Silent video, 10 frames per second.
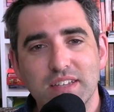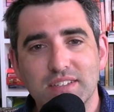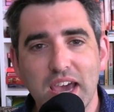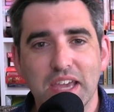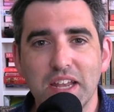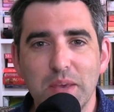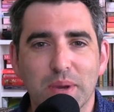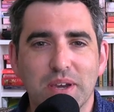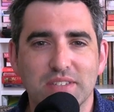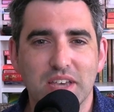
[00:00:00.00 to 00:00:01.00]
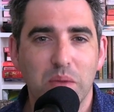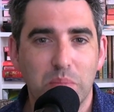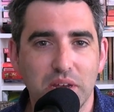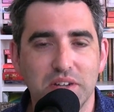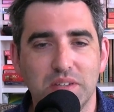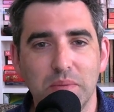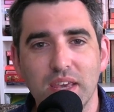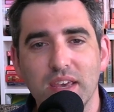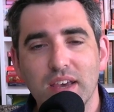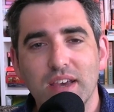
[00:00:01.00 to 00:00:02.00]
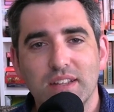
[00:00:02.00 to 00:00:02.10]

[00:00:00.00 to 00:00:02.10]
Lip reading: Secondly, because I appear to be,